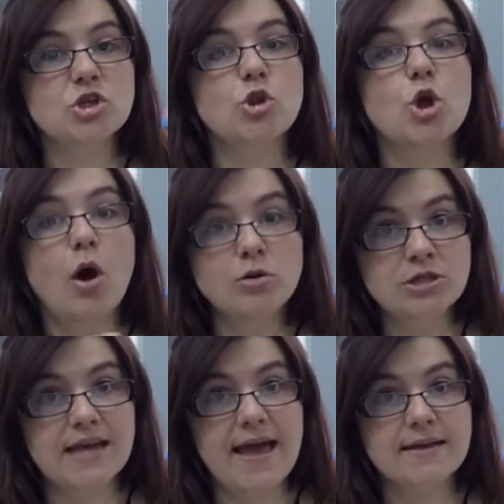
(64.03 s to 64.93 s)
to the
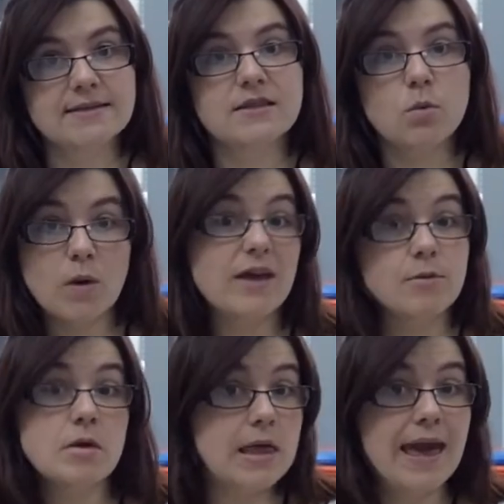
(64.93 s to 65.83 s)
context that we're
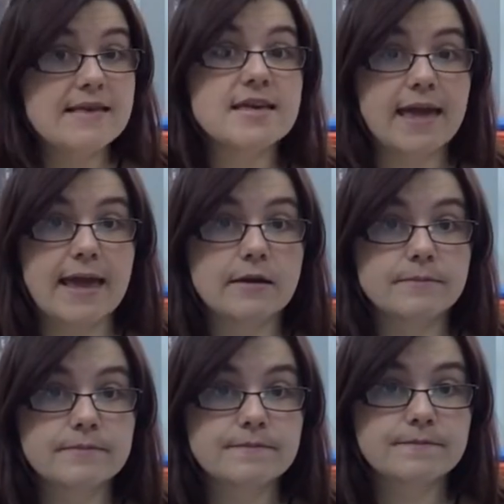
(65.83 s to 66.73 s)
communicating in.
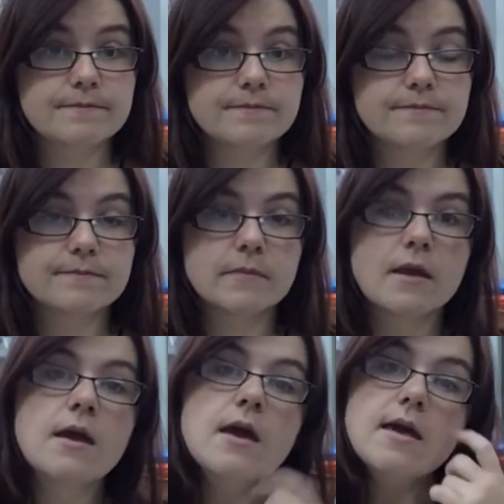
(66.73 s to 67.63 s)

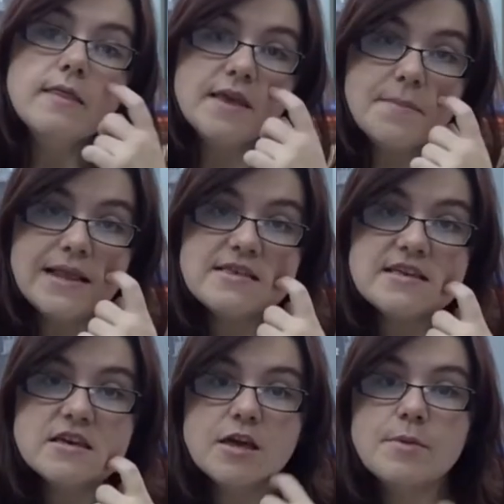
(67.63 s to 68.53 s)
The ability
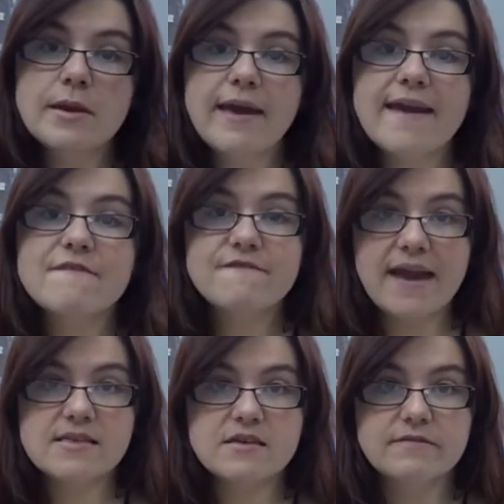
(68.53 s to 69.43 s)
to communicate
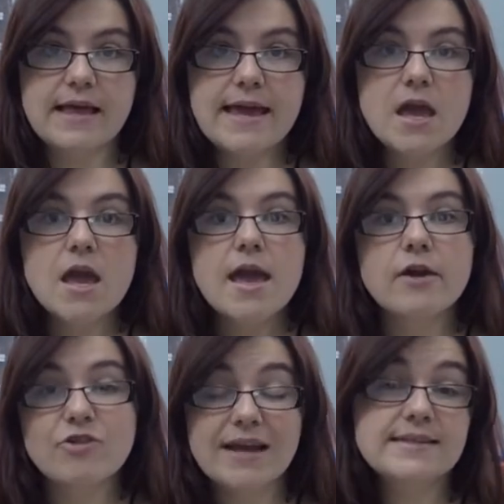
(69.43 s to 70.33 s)
effectively
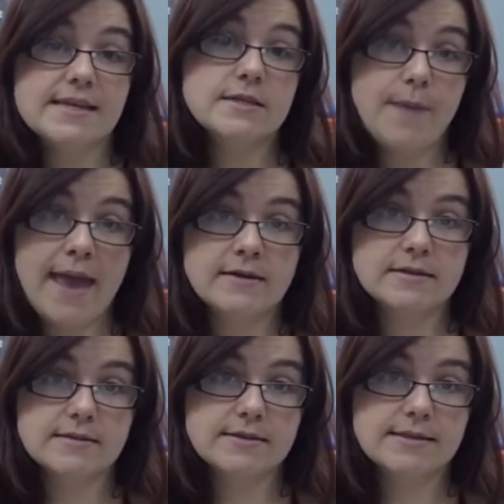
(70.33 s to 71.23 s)
creates
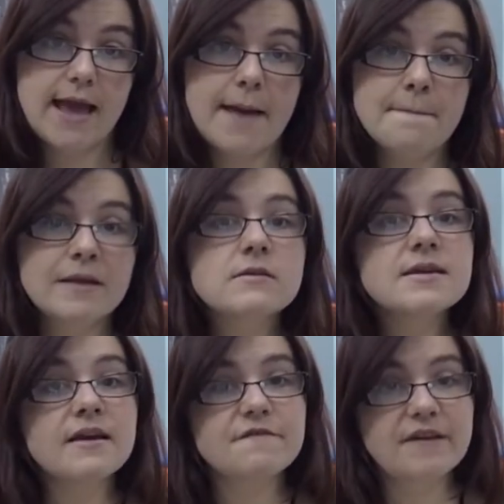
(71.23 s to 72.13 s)
independence, and
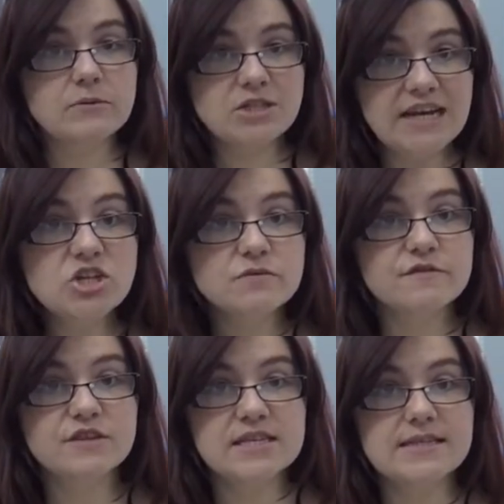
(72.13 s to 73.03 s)
building a foundation
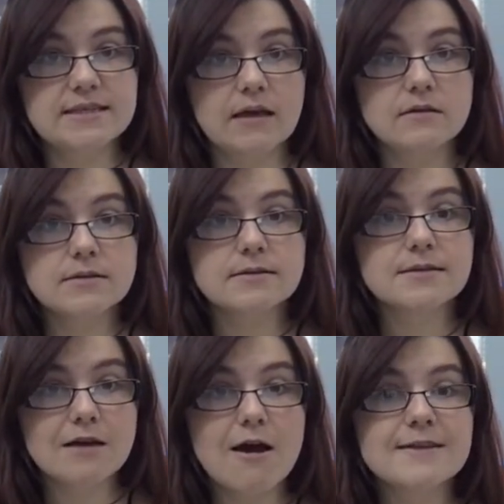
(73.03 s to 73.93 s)
for these skills
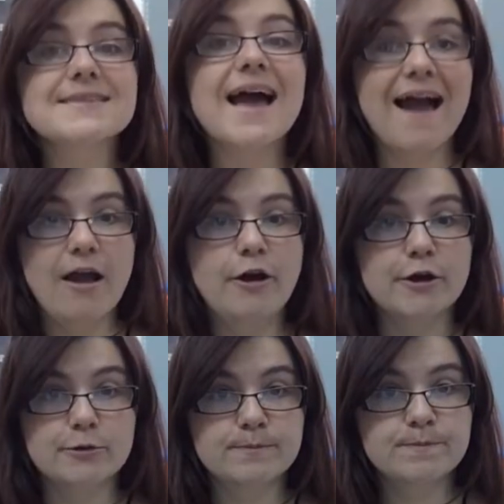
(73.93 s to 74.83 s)
starts at
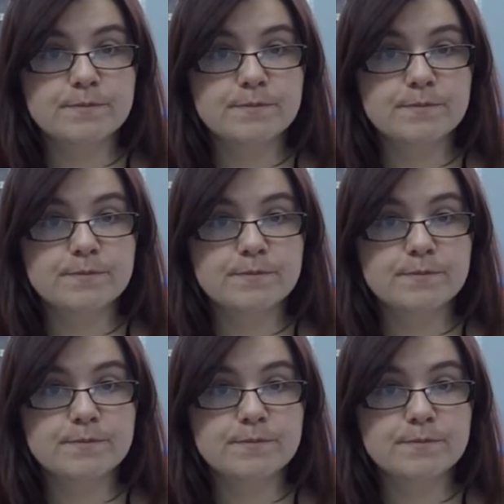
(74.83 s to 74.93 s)
home.